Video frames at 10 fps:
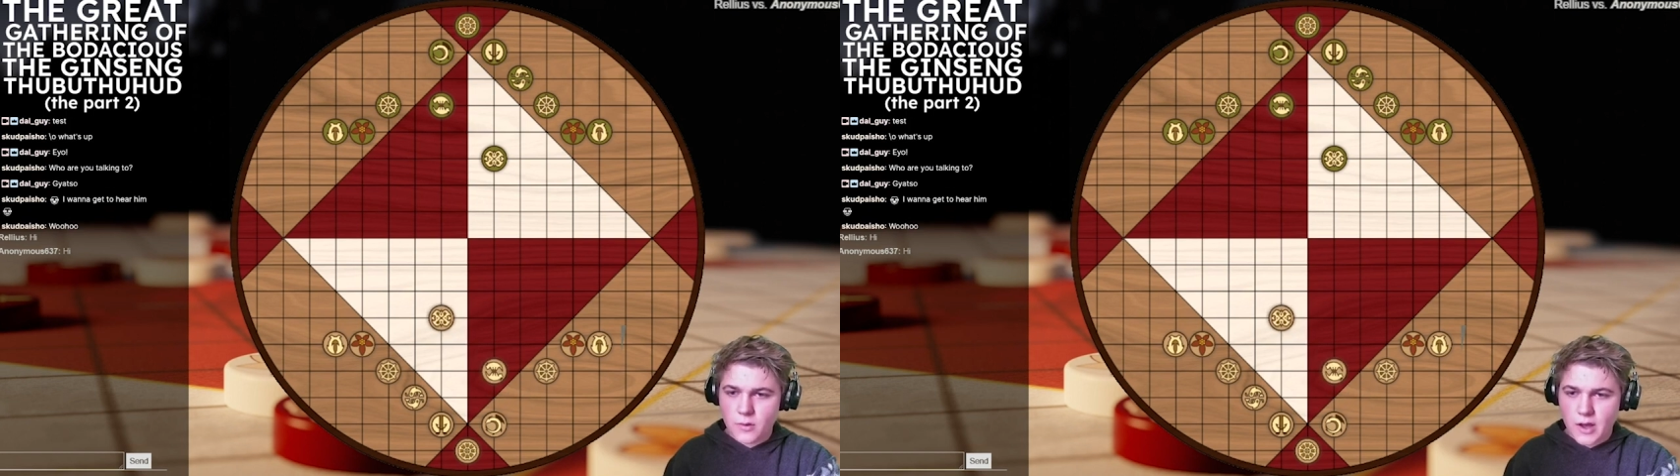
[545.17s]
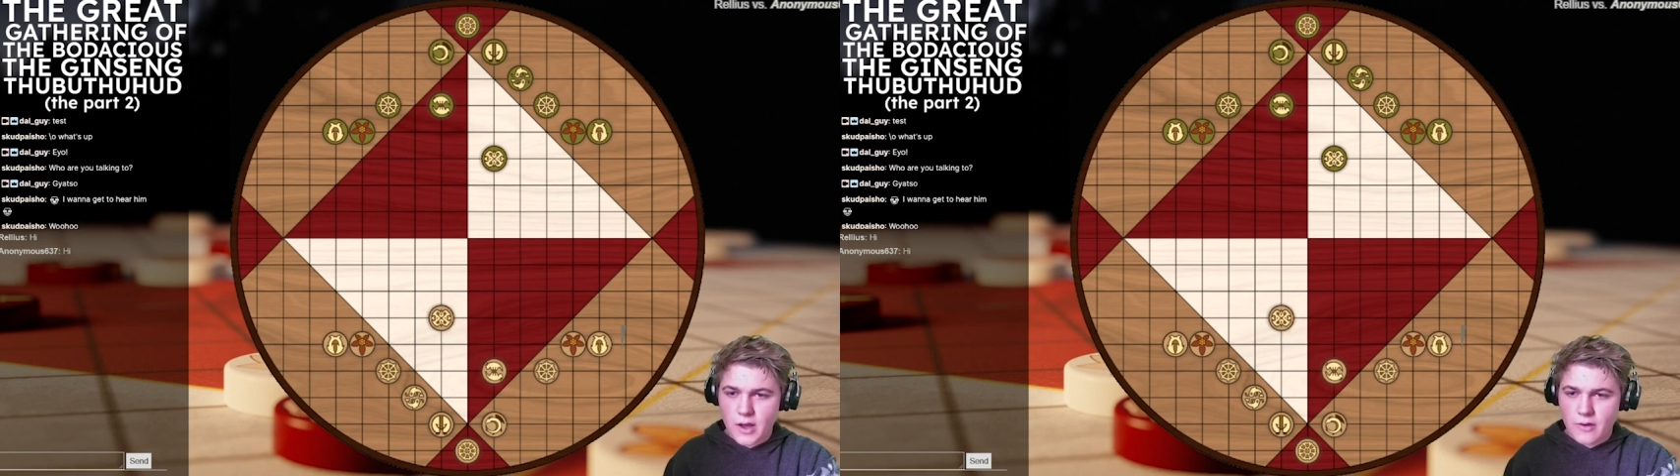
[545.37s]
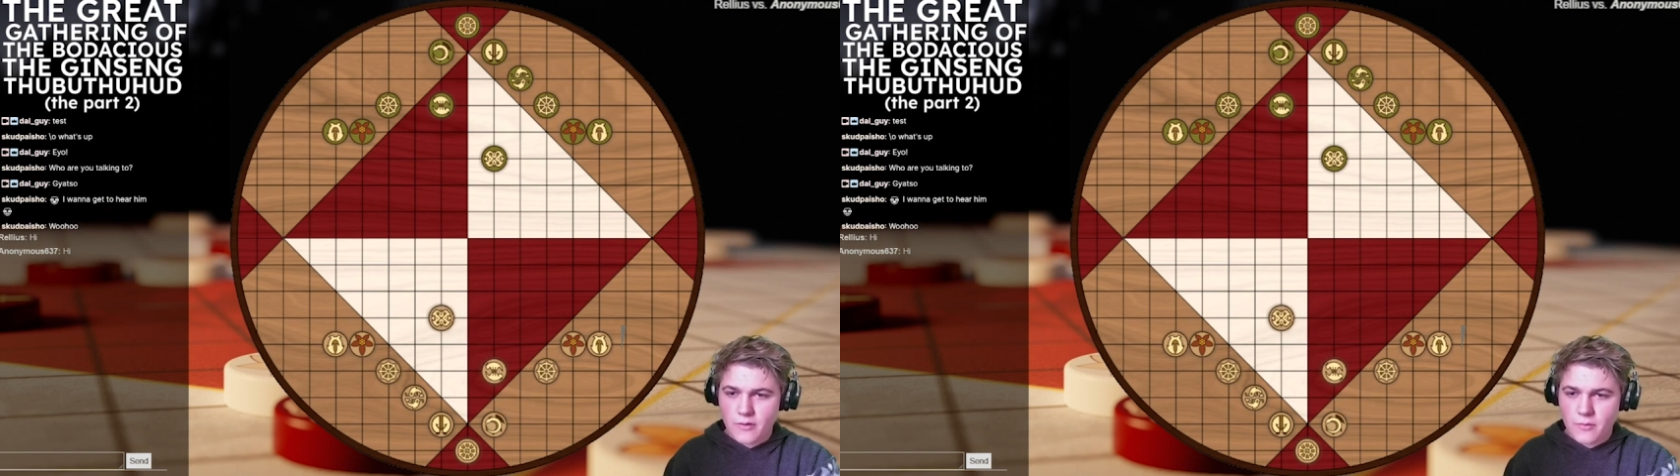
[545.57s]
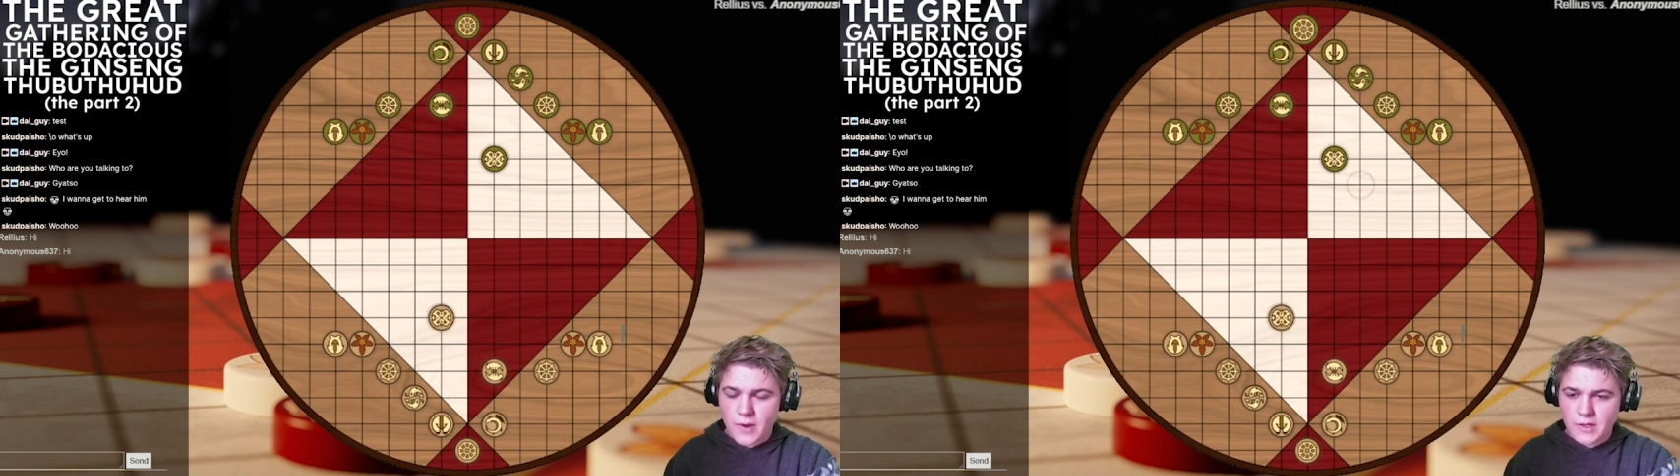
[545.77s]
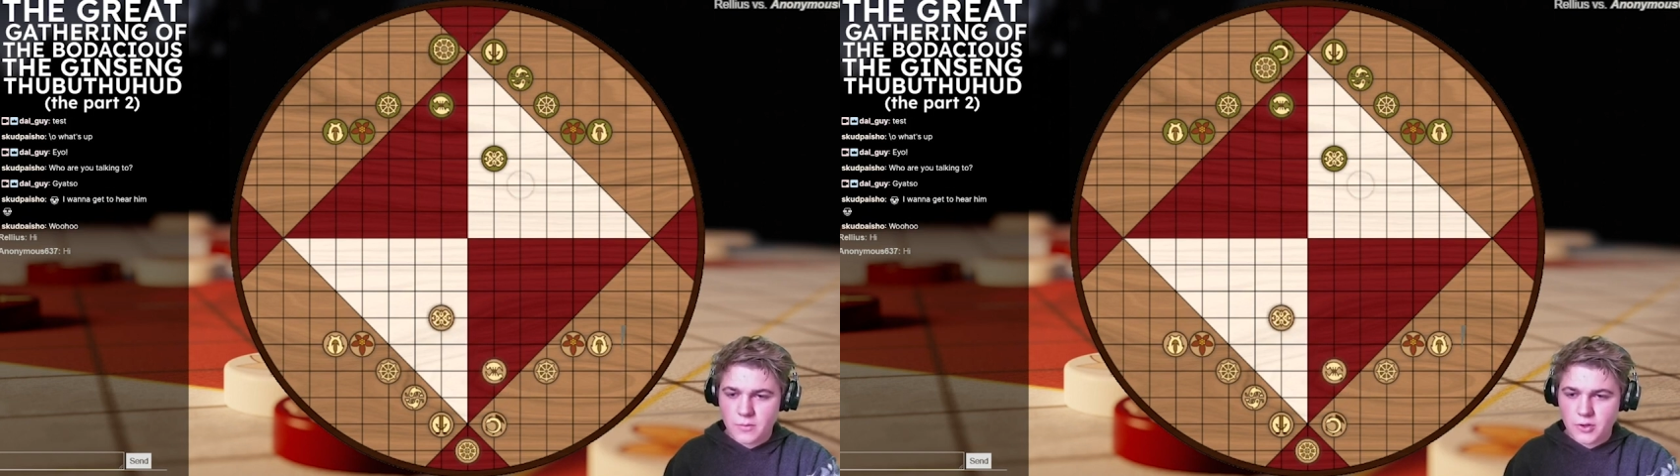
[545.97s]
We have
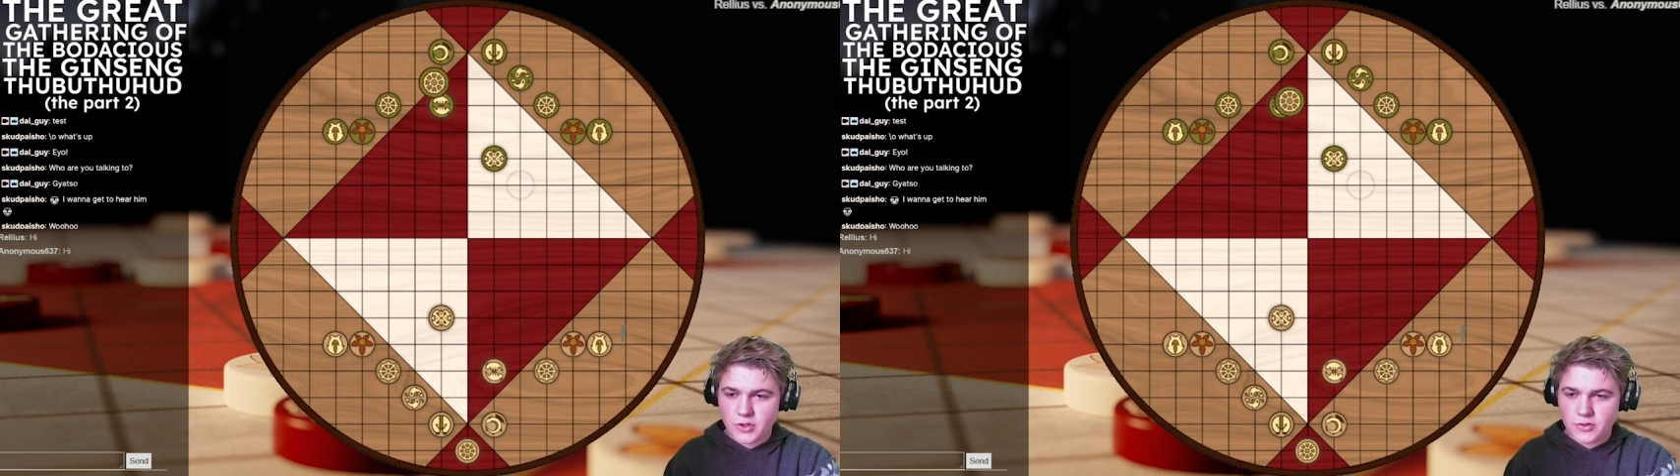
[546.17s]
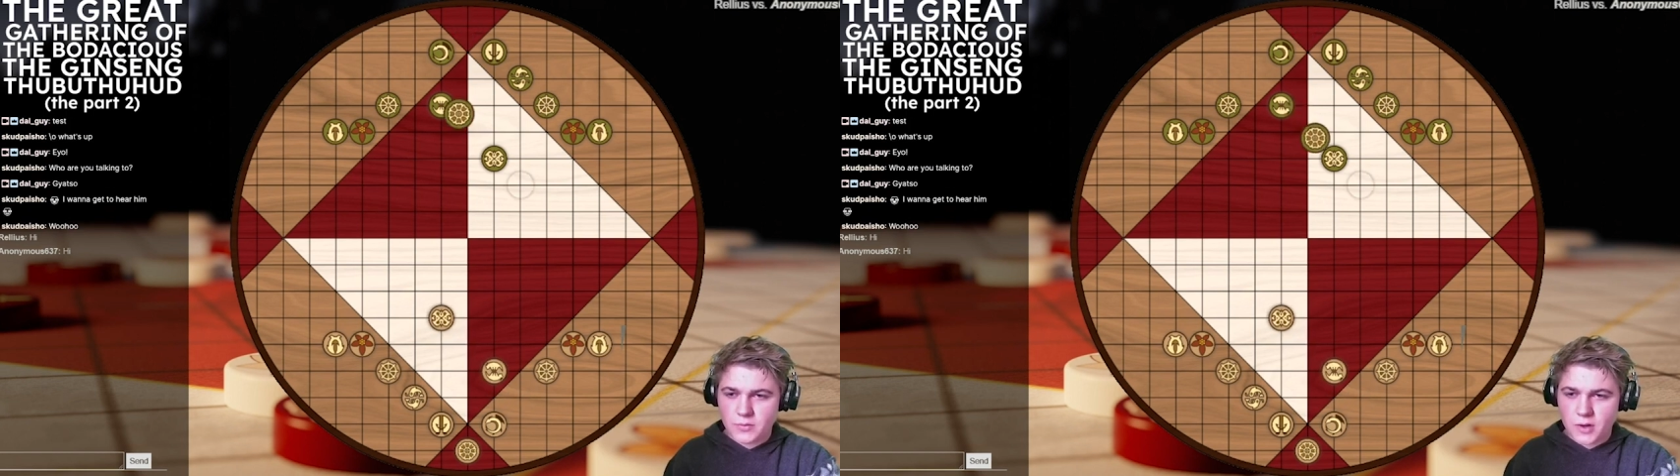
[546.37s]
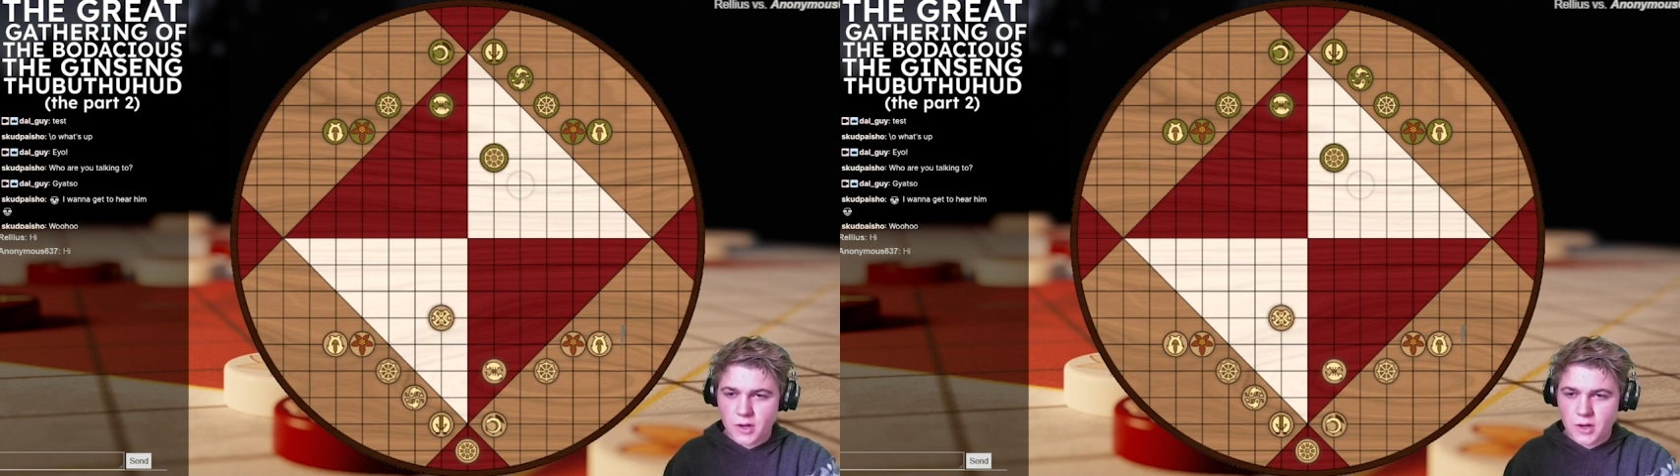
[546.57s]
bison pushes from the